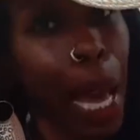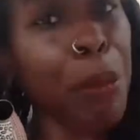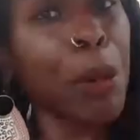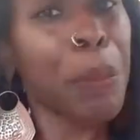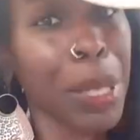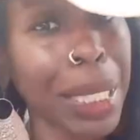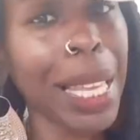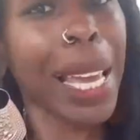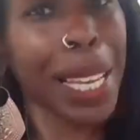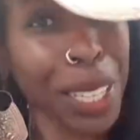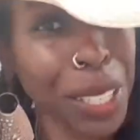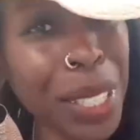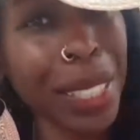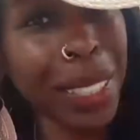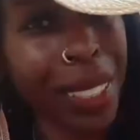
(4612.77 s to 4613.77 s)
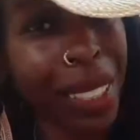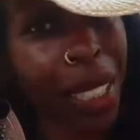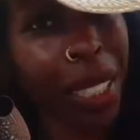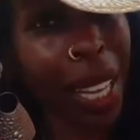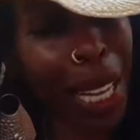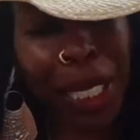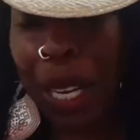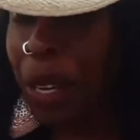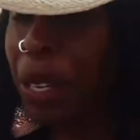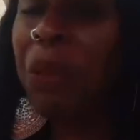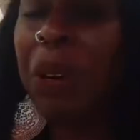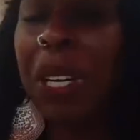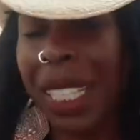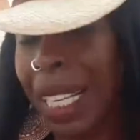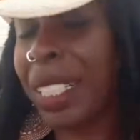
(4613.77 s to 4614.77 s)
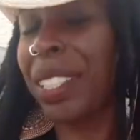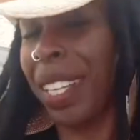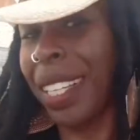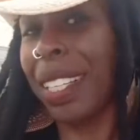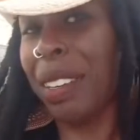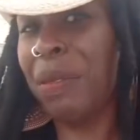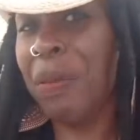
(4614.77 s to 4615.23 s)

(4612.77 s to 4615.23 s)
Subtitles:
Malaysia? I know you want that chicken and